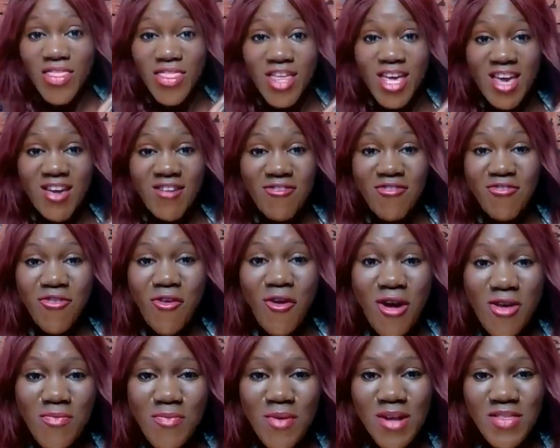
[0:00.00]
The
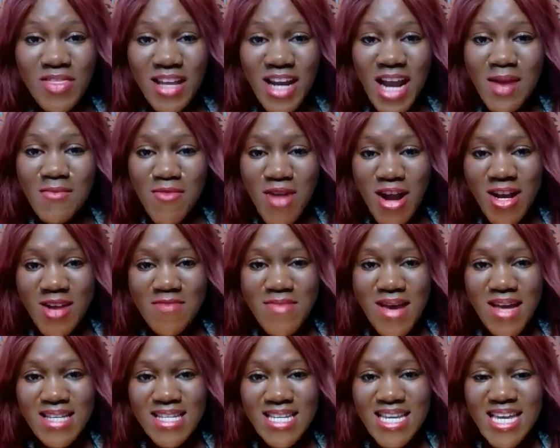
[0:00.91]
fourth book that I'm
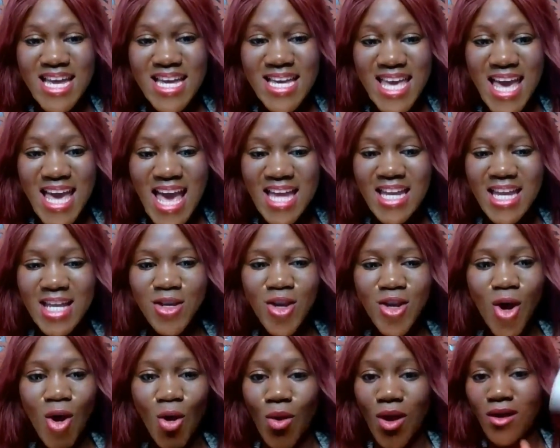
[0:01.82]
recommending, again in
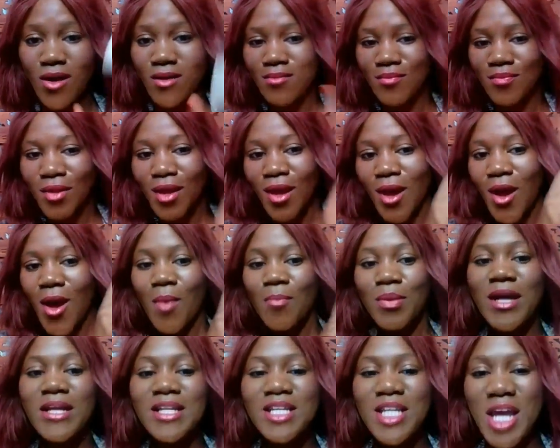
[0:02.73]
no
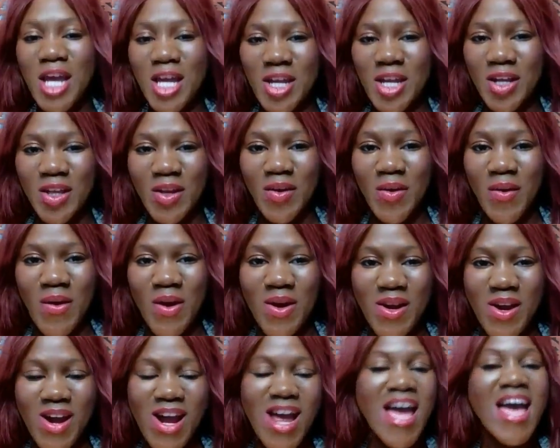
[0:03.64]
particular
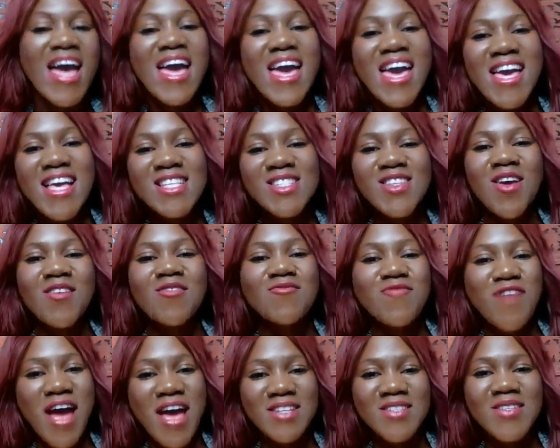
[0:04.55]
order, is
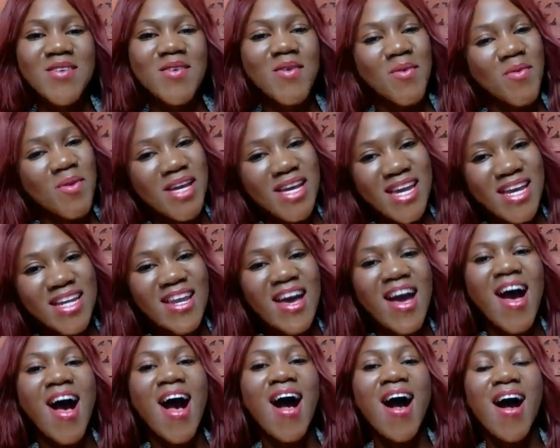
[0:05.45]
Red Queen
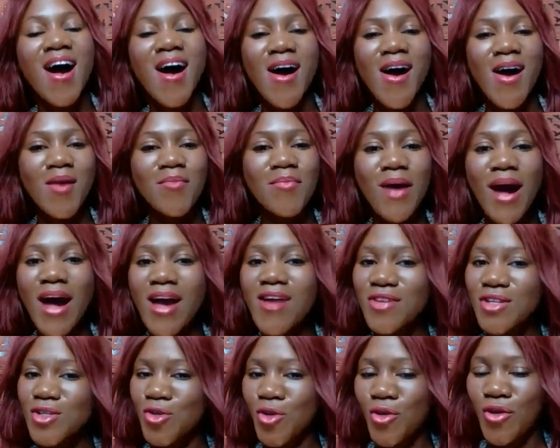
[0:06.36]
by
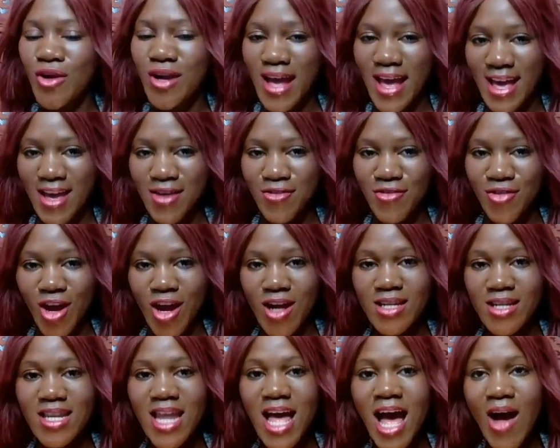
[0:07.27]
Victoria
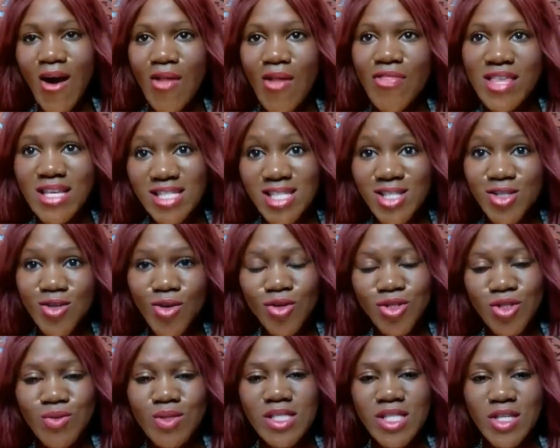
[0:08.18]
Aveyard. Now, this is
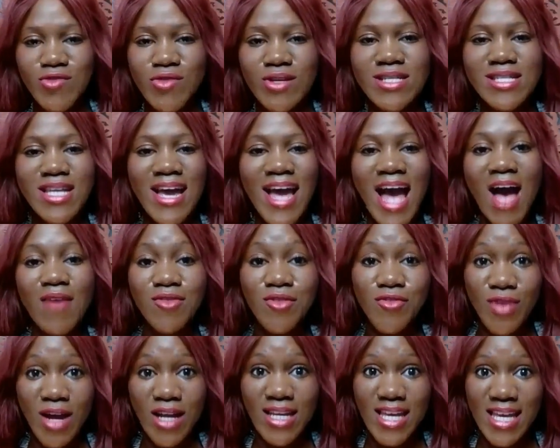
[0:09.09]
also a series. I
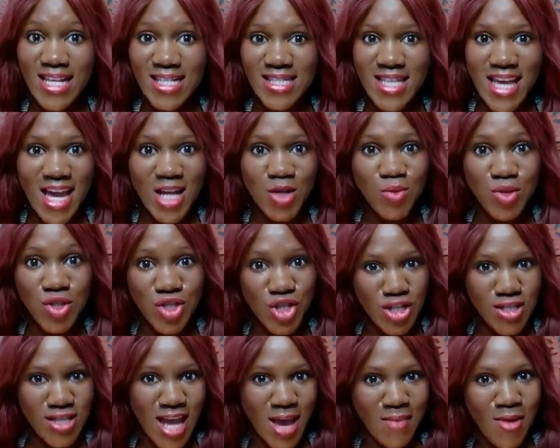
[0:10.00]
haven't read King's Cage, which
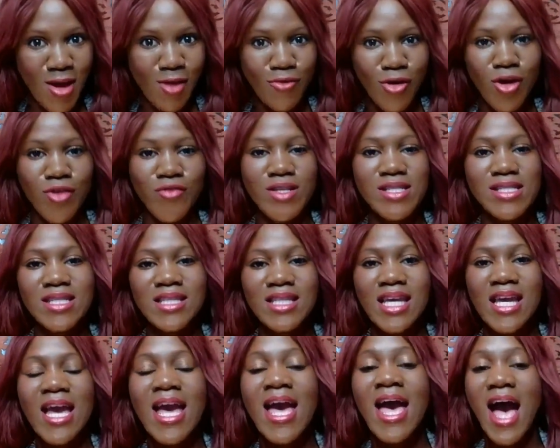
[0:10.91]
just came out very
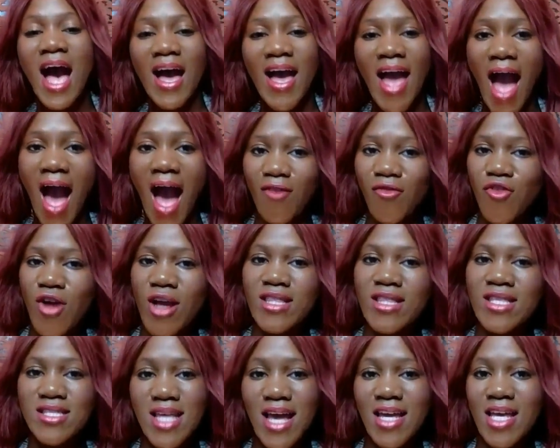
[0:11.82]
recently. I have
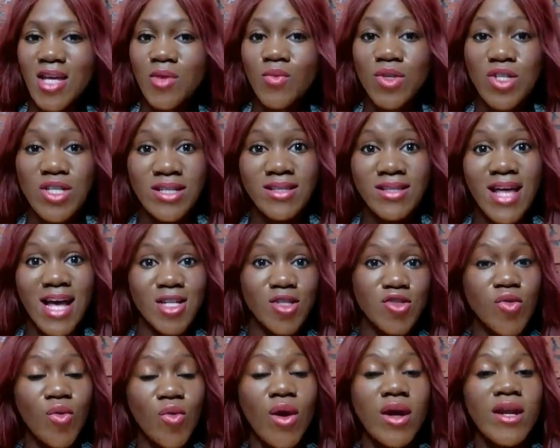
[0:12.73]
read the second, which is
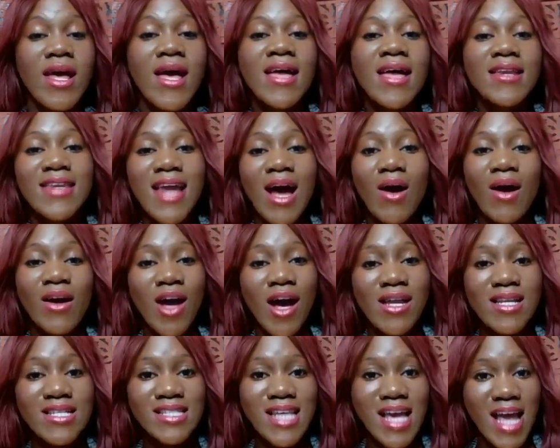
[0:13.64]
Glass Sword. Now, I
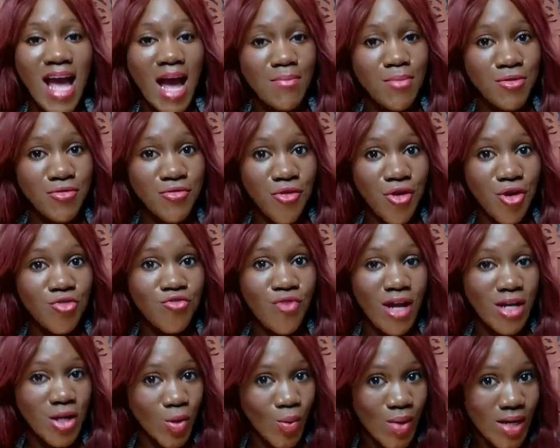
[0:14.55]
gotta say, I preferred
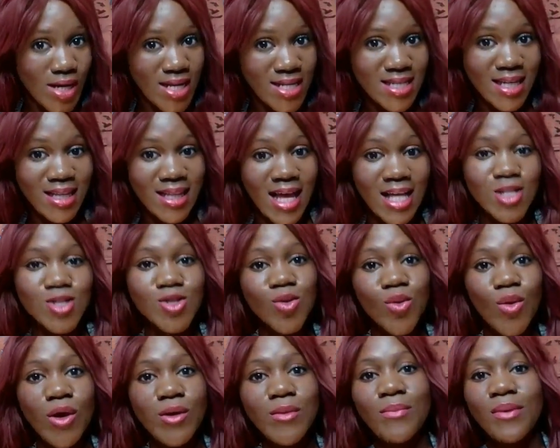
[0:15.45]
Red Queen to Glass
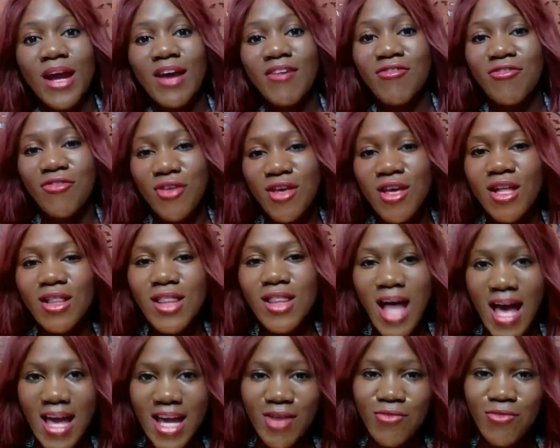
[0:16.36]
Sword, but I feel
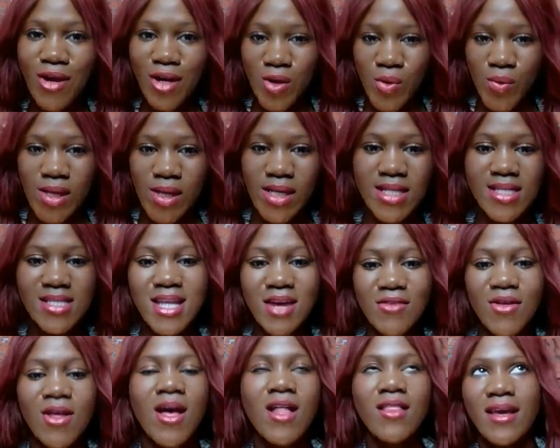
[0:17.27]
like Red Queen is
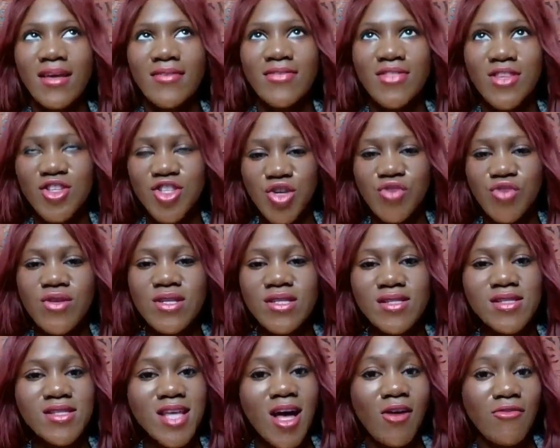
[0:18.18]
like the
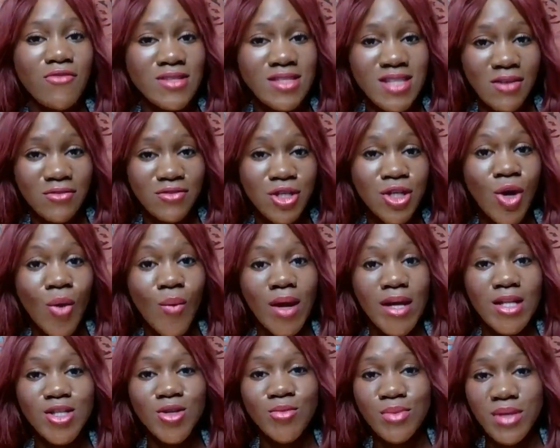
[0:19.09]
series itself is definitely
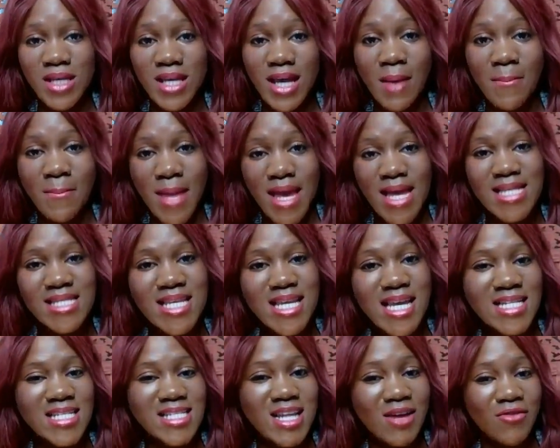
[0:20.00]
going to be
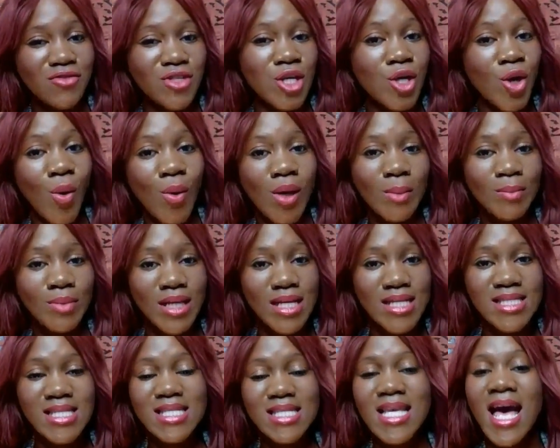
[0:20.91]
amazing, and it's definitely going
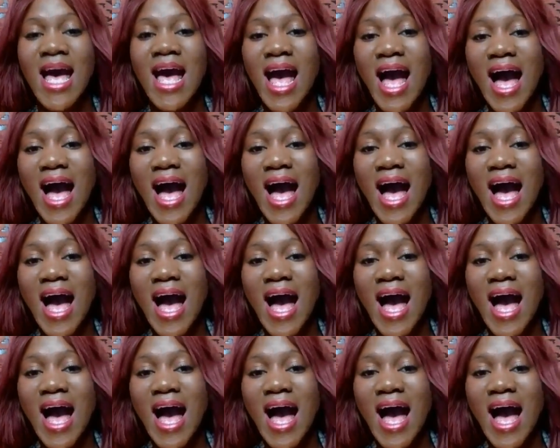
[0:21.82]
places.